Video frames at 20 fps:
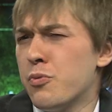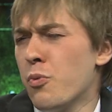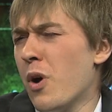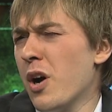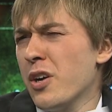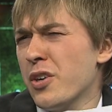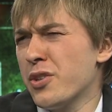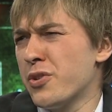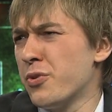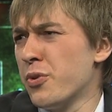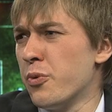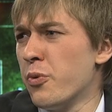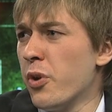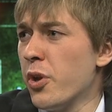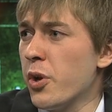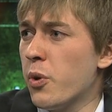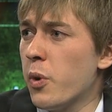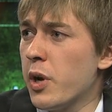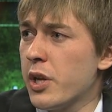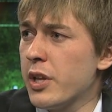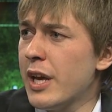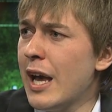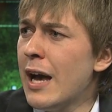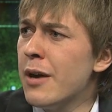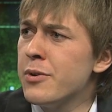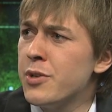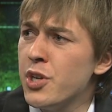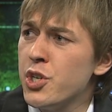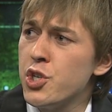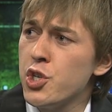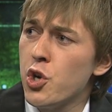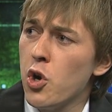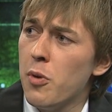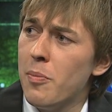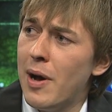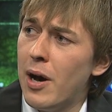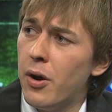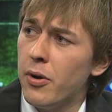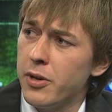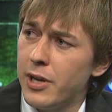walk us through really quickly, how did you go
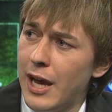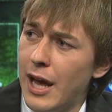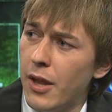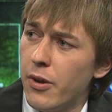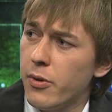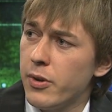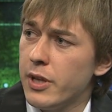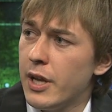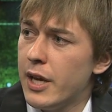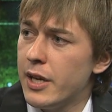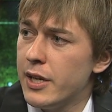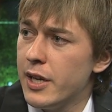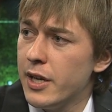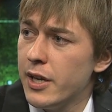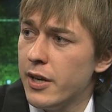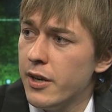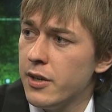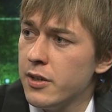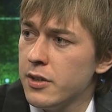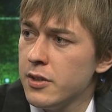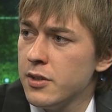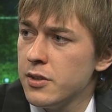about gathering that data? So